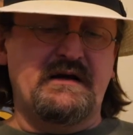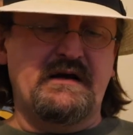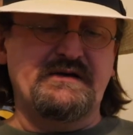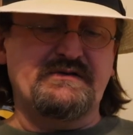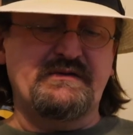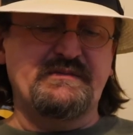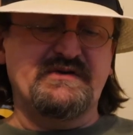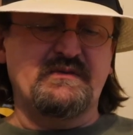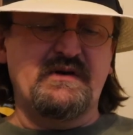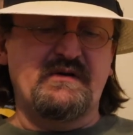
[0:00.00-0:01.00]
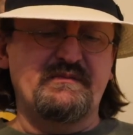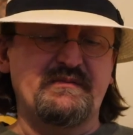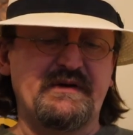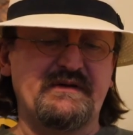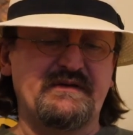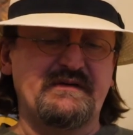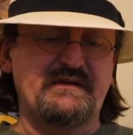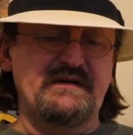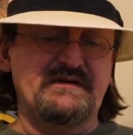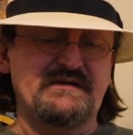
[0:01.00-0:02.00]
ice cream as well. But
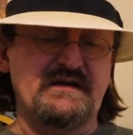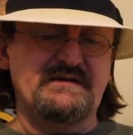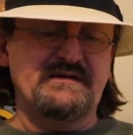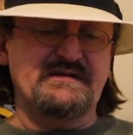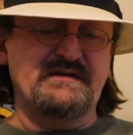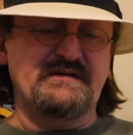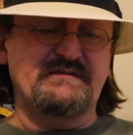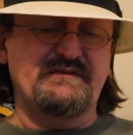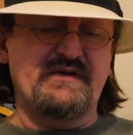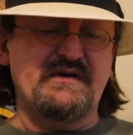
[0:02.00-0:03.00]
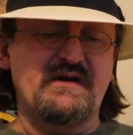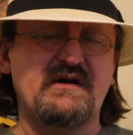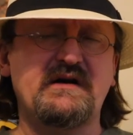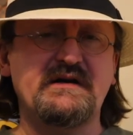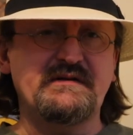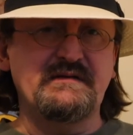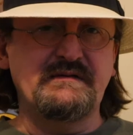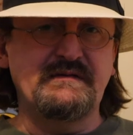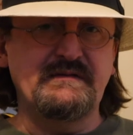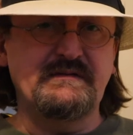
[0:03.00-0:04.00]
it says it's a very hot
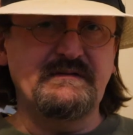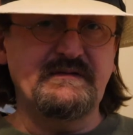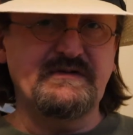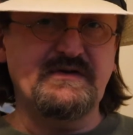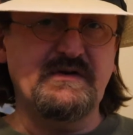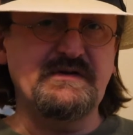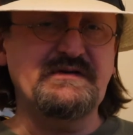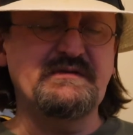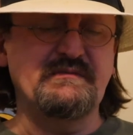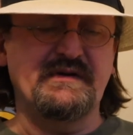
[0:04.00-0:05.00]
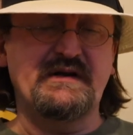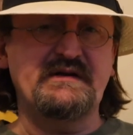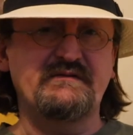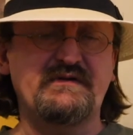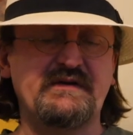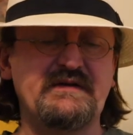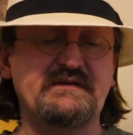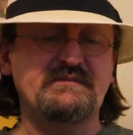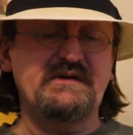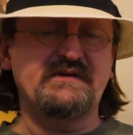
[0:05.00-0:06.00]
sauce, but I didn't find
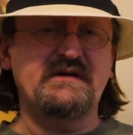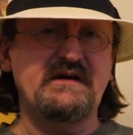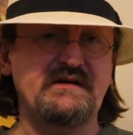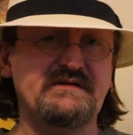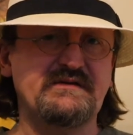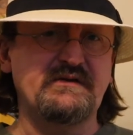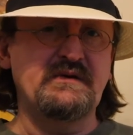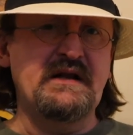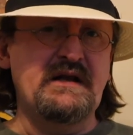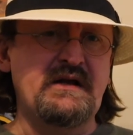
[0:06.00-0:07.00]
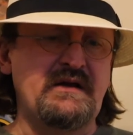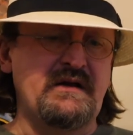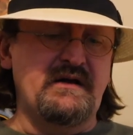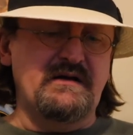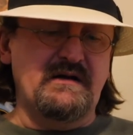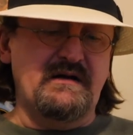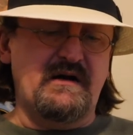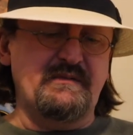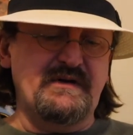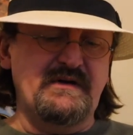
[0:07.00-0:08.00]
that to be the case. So
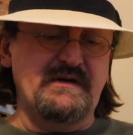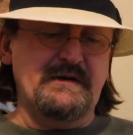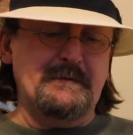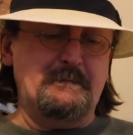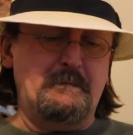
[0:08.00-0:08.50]
I'll be uh,